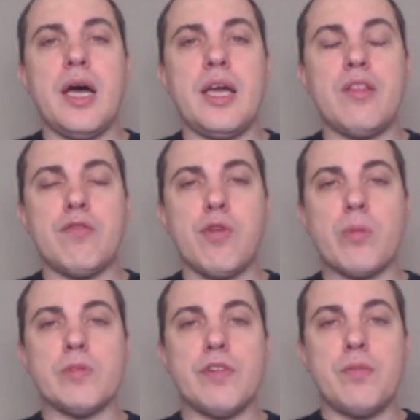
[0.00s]
in the
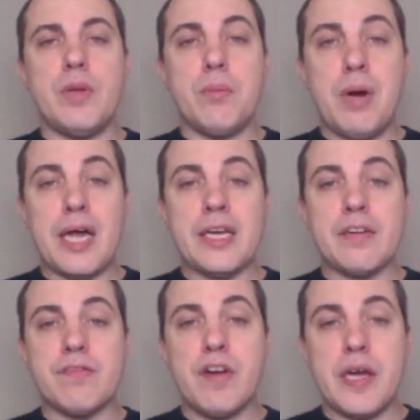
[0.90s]
form of a
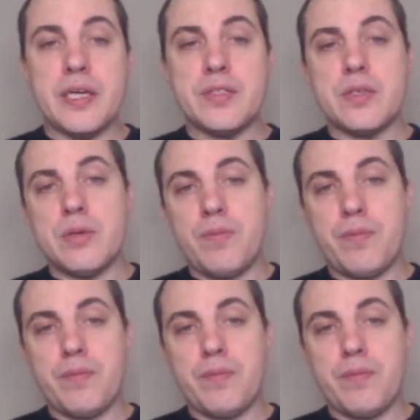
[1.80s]
mnemonic phrase.